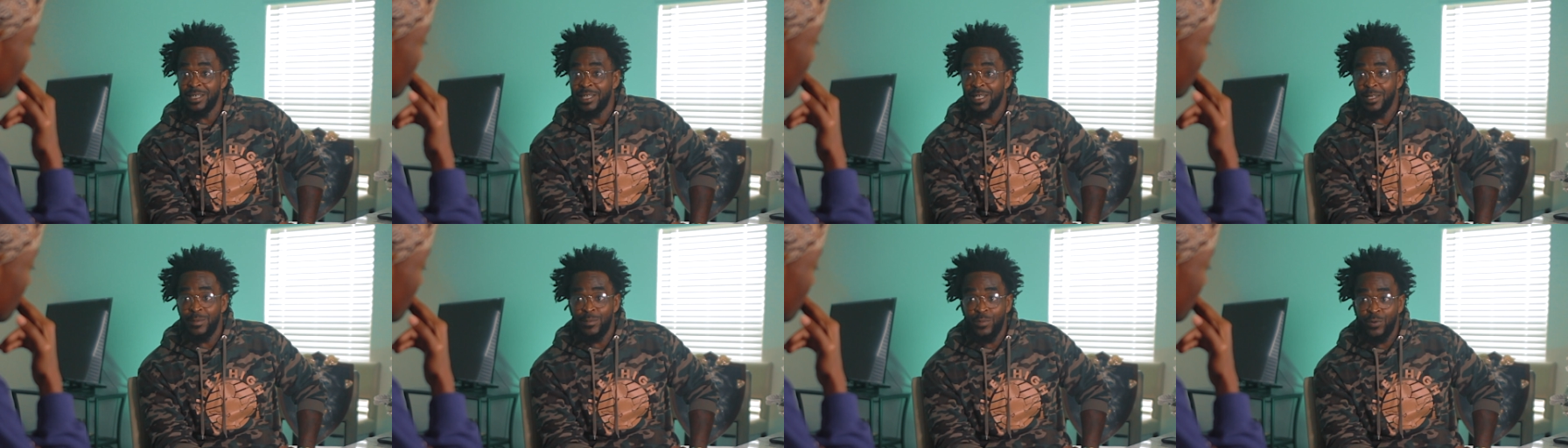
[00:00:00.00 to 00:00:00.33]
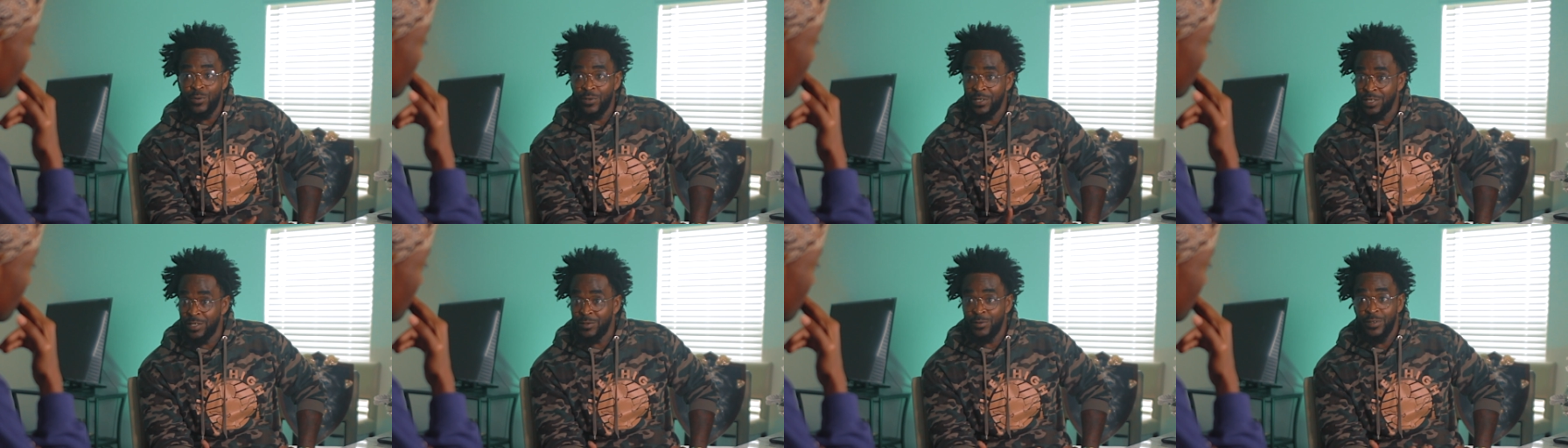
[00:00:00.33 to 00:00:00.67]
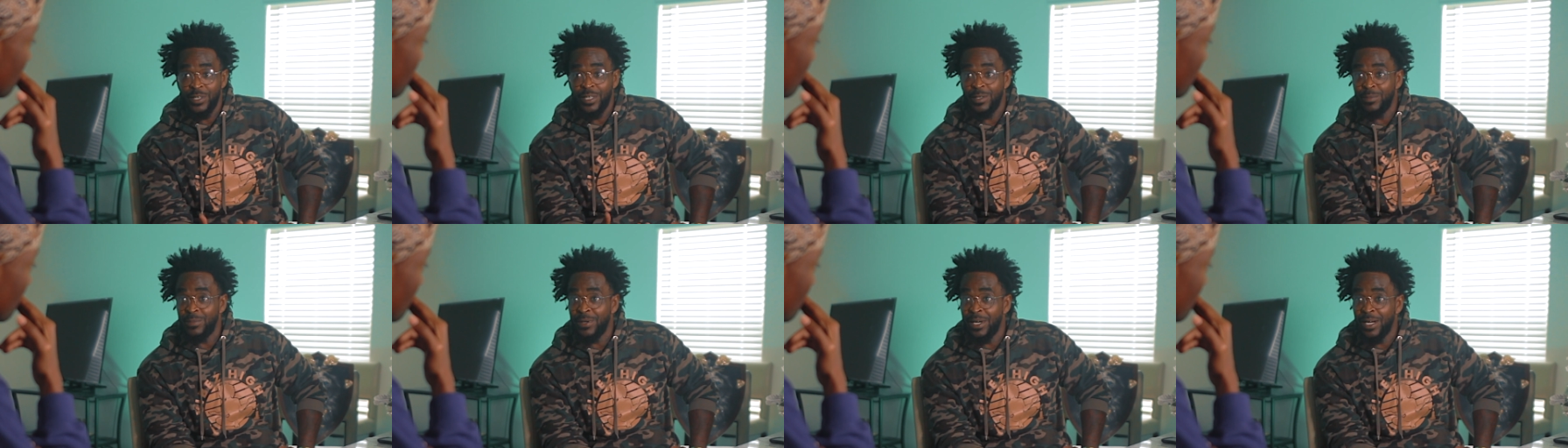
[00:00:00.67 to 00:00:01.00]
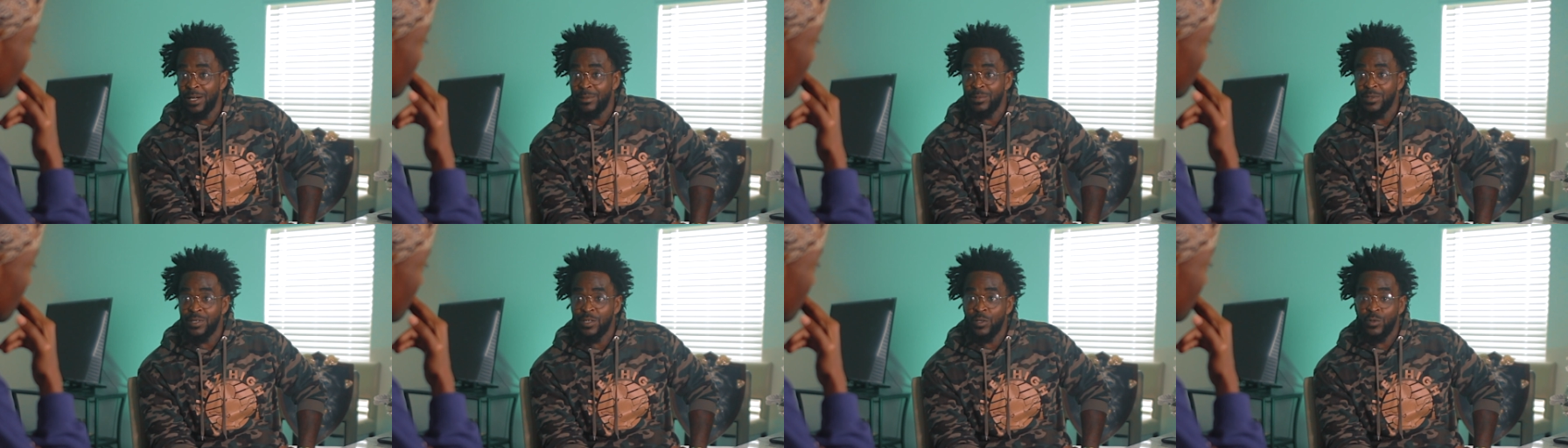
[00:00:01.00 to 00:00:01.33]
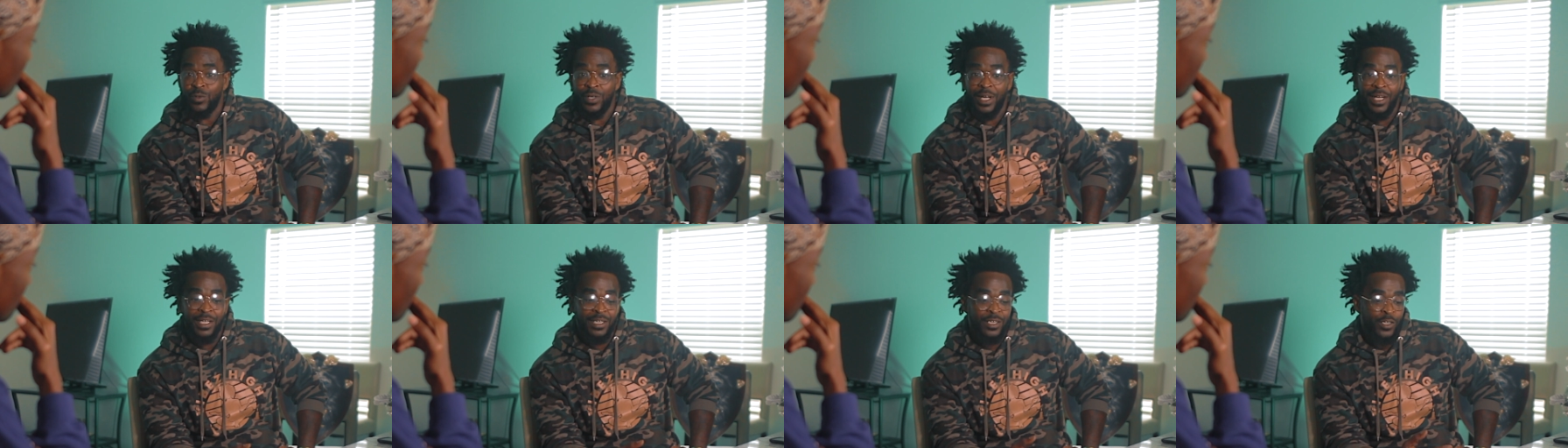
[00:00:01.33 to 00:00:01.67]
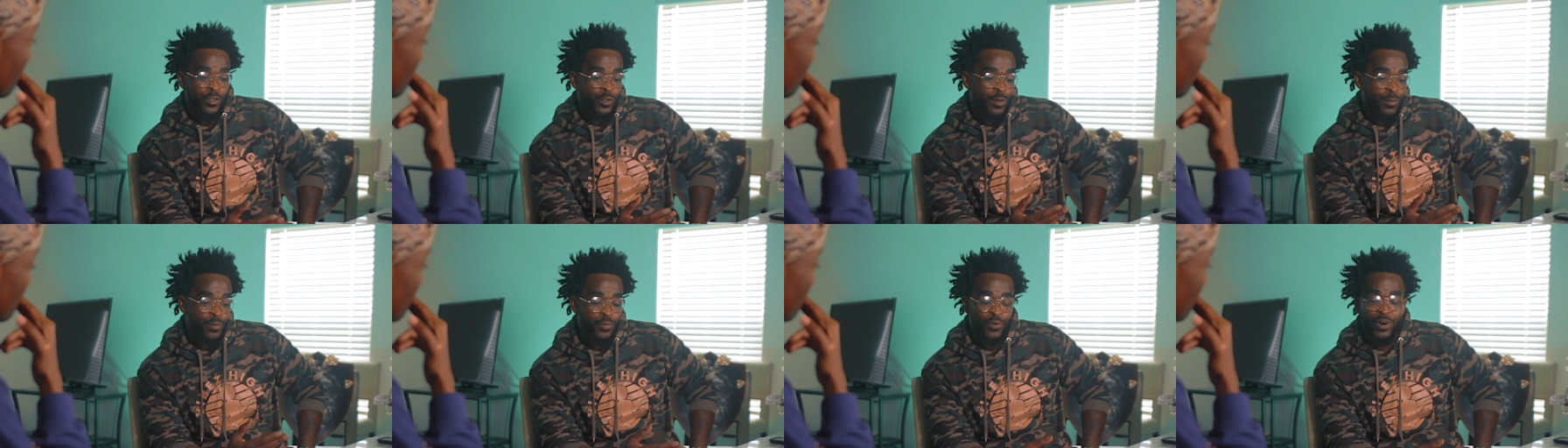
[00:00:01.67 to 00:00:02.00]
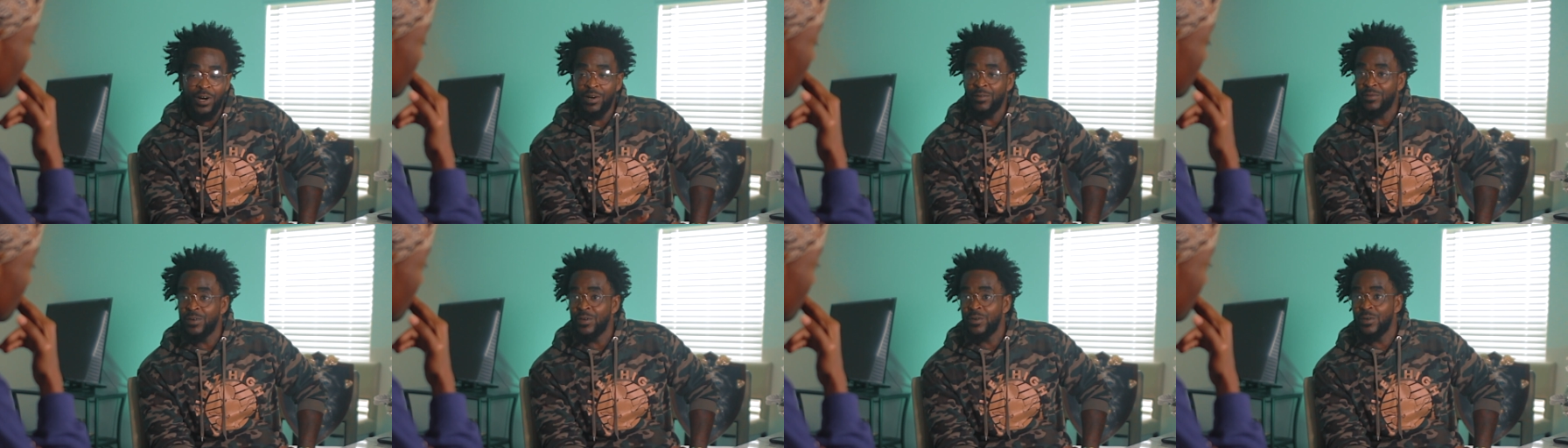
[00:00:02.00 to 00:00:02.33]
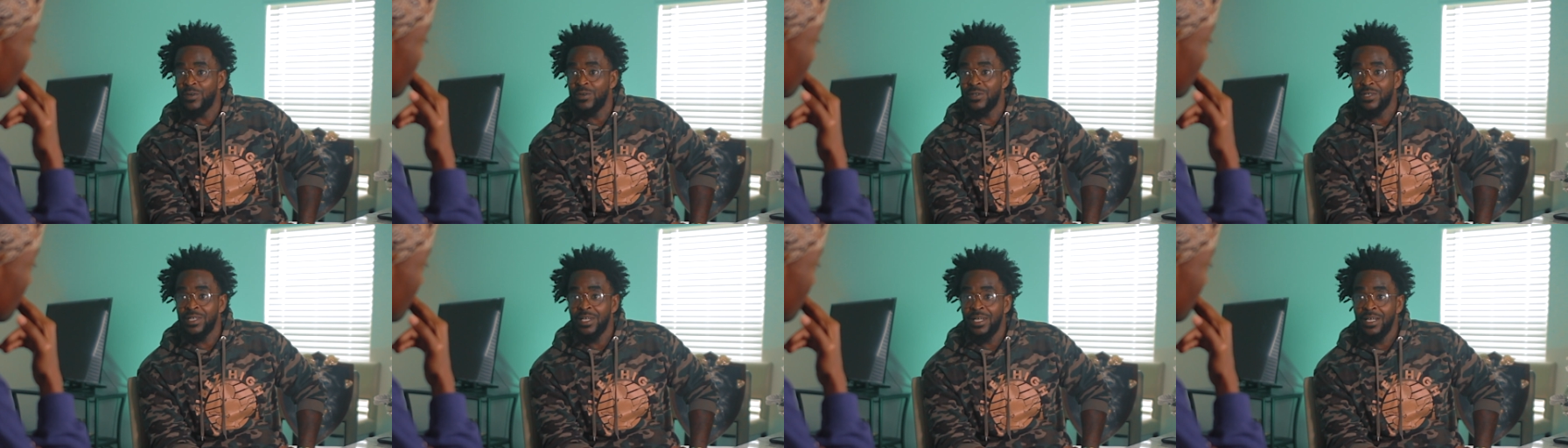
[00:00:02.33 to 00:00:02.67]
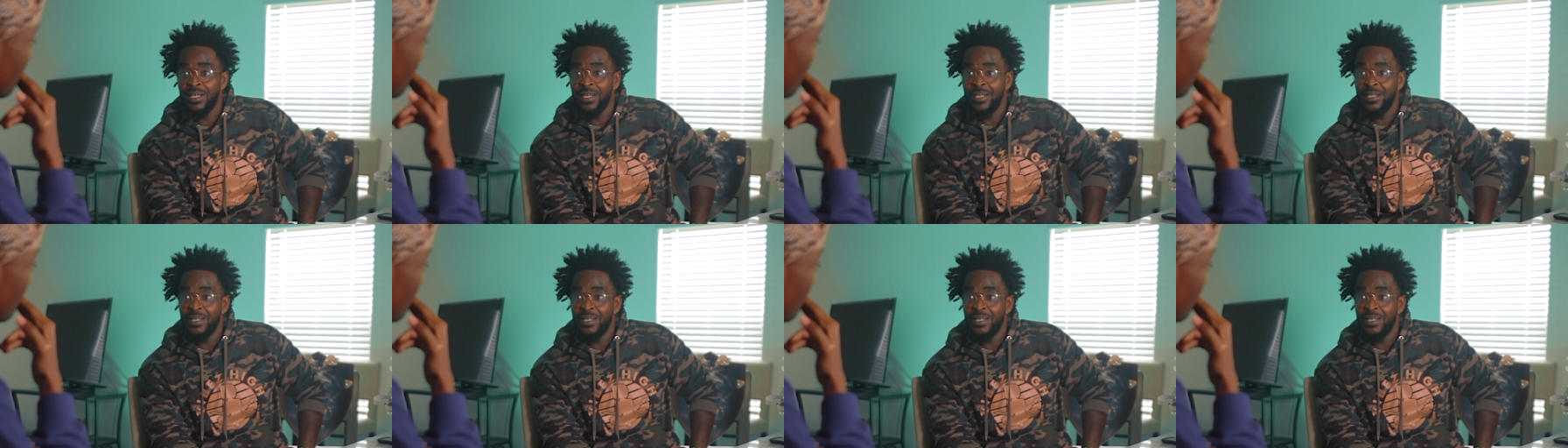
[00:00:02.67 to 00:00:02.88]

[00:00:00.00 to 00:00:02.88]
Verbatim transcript: I just get bored to read the Bible. So like certain proverbs